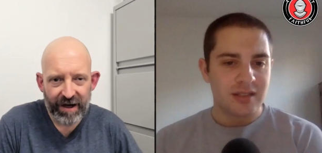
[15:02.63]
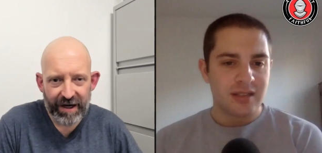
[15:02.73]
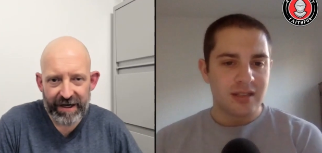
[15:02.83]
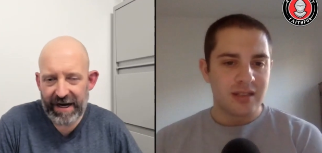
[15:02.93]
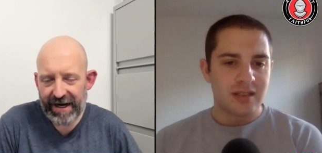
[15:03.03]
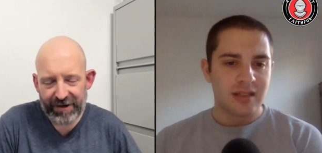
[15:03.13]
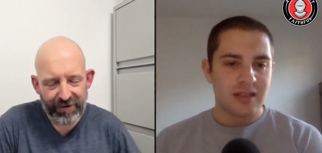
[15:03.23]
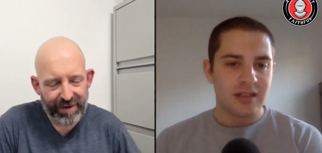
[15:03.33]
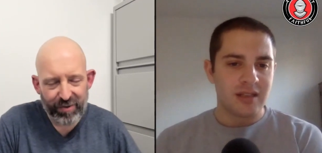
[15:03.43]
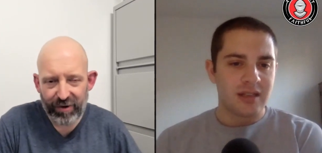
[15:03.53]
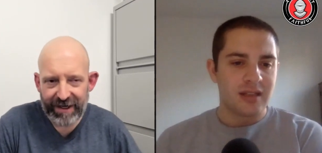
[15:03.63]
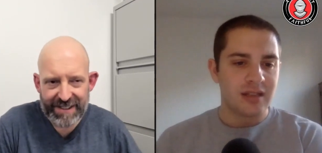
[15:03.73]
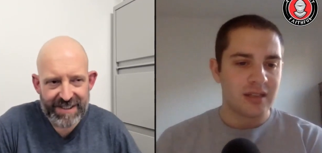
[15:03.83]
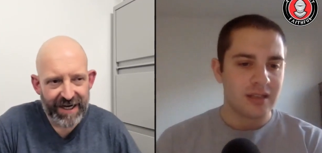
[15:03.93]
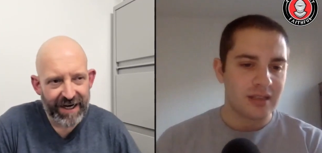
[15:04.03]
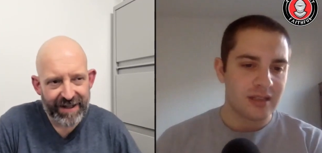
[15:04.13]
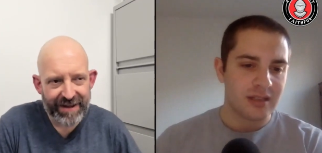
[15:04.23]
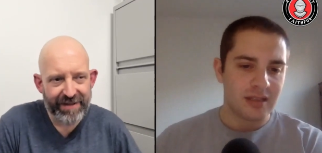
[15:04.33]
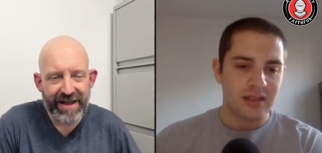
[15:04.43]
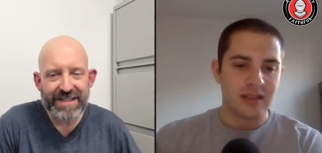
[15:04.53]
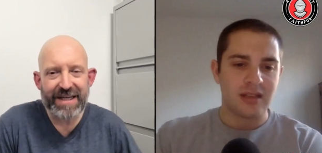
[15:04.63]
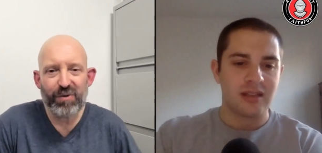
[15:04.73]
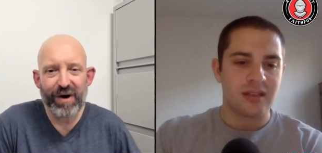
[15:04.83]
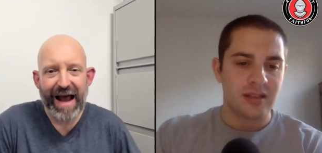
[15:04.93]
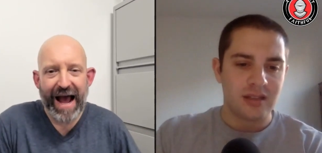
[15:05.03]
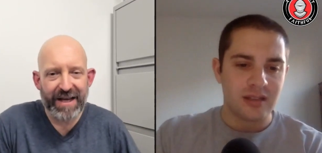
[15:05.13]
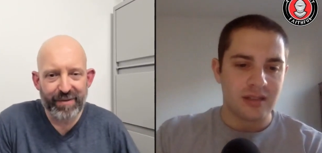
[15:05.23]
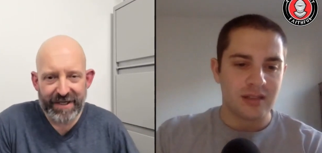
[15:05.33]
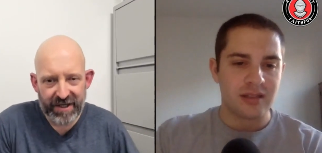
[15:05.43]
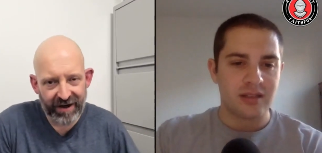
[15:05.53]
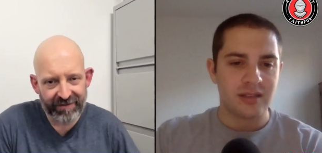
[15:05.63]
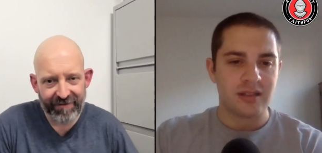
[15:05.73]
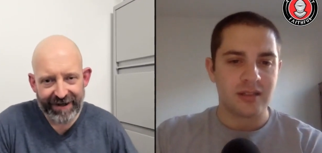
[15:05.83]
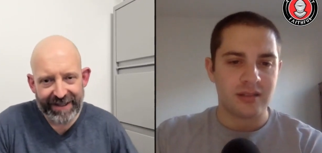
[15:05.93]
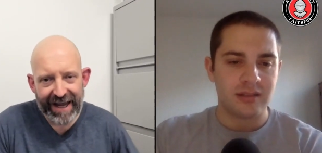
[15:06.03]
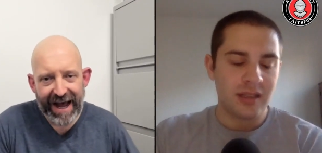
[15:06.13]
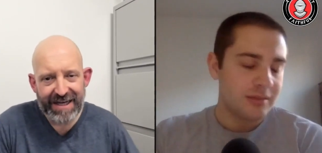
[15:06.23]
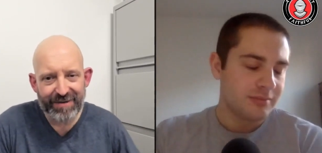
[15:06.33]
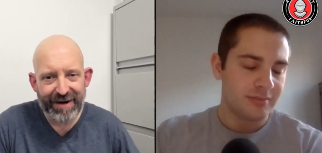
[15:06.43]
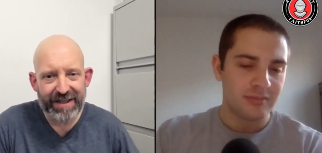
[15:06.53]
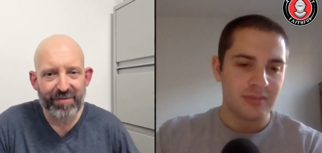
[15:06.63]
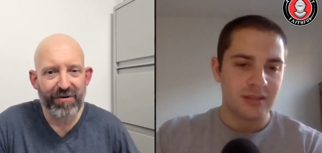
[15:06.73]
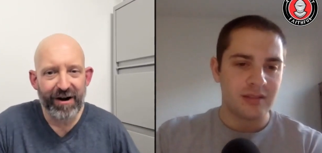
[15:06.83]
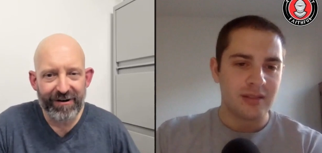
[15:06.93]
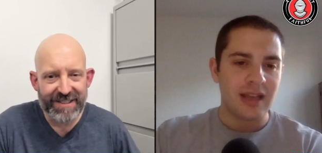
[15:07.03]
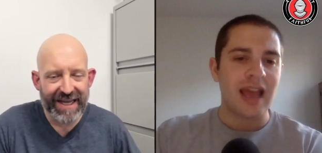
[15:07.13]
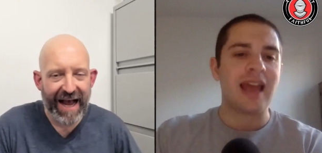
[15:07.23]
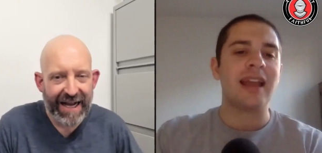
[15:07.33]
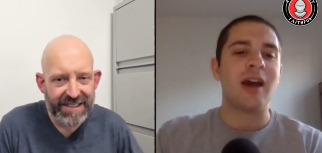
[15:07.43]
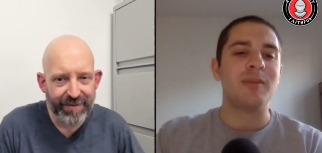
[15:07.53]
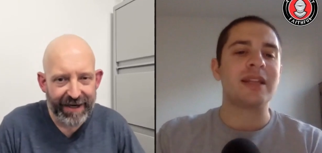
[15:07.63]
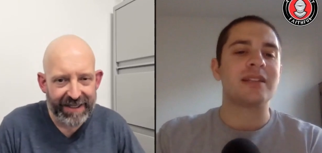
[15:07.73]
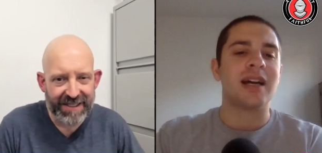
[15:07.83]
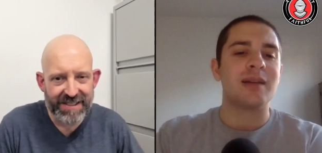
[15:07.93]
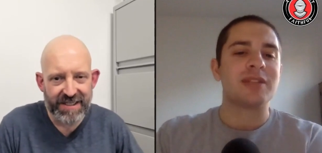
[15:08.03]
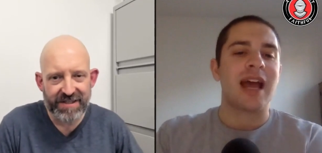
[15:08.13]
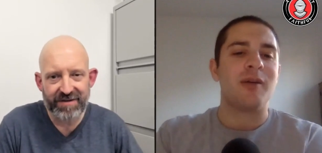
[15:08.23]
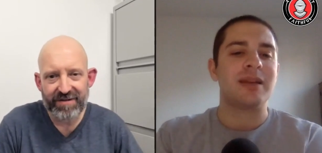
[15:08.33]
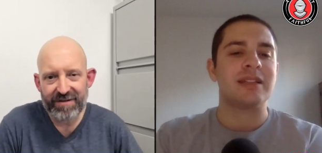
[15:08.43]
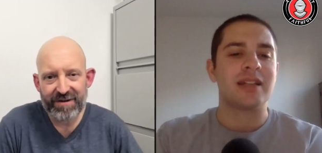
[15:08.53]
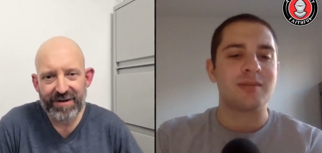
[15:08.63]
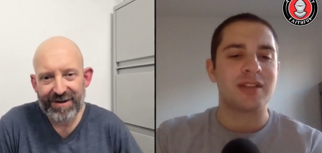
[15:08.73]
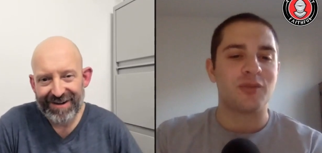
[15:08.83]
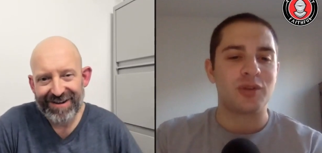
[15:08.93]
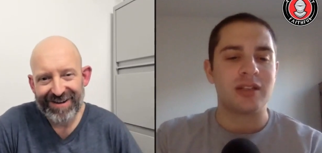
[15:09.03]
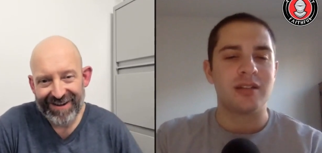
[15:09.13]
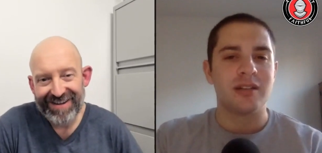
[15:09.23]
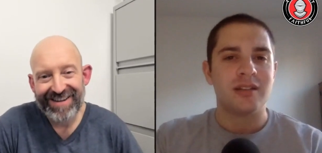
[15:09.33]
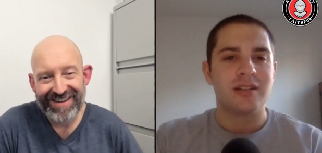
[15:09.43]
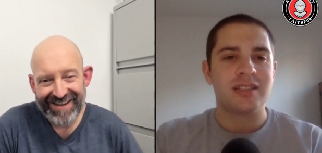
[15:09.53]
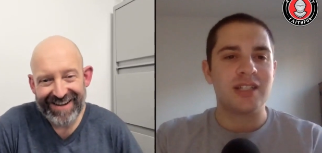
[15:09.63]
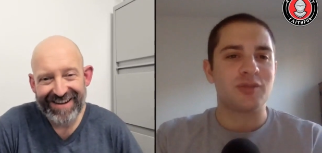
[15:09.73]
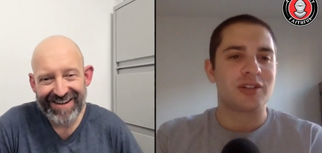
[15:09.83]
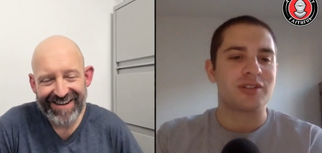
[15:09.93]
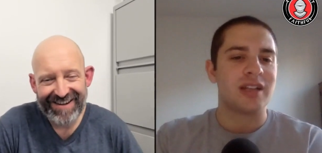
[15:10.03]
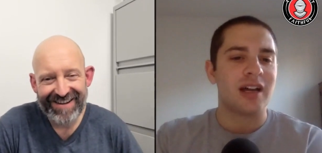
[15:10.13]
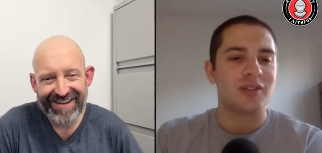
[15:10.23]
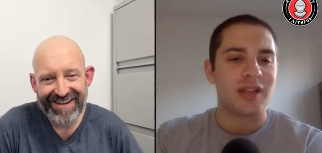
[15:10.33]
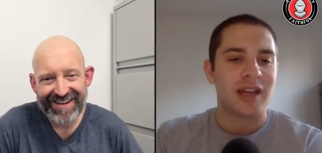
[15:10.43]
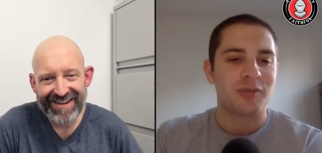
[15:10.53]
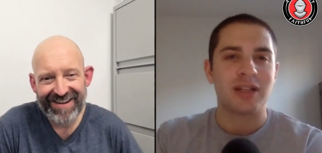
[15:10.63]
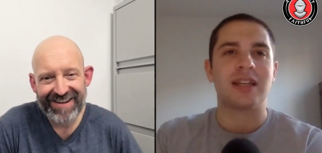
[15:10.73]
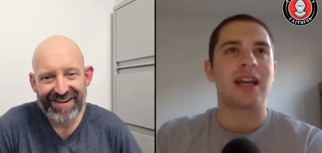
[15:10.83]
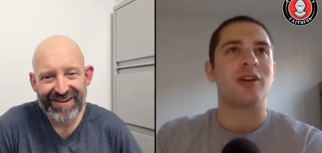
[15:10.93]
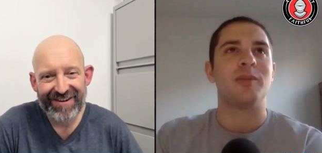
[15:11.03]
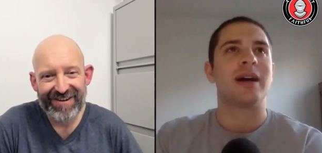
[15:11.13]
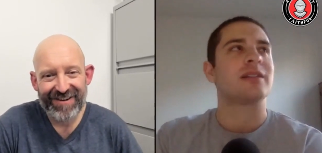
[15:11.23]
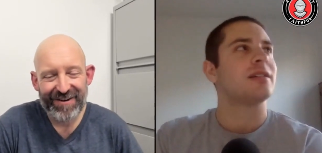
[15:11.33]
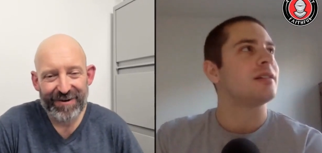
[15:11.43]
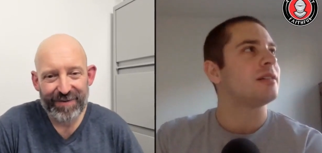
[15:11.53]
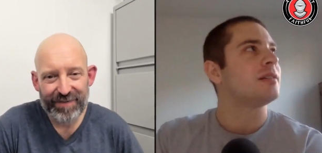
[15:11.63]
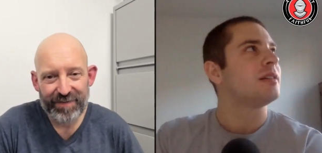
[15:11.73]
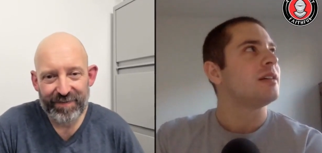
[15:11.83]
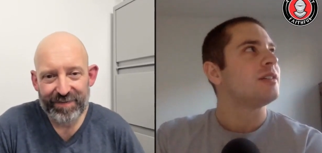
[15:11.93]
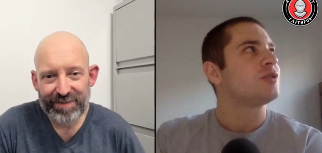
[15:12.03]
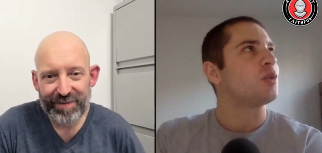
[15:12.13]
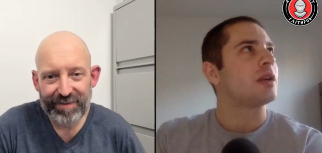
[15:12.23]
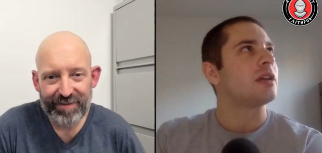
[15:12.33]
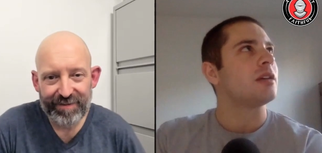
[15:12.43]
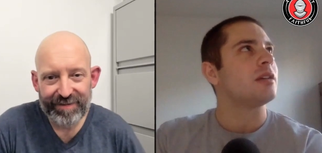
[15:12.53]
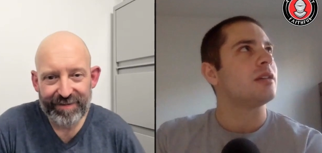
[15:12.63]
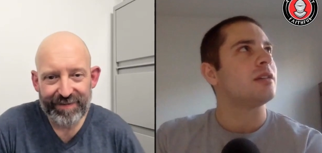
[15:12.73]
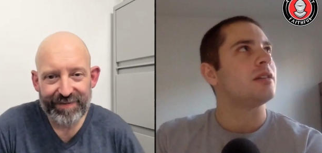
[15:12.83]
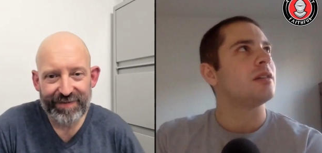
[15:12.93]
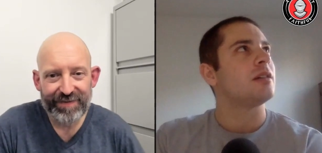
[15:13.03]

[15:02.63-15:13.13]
Speaker 1: Yeah, great points. Uh, they, they, did what had to be done, right? They had yeah. to make the progress. They had.
Speaker 2: And how many times? How many times have we seen Rutgers not do that? Right? Like I go back to twenty,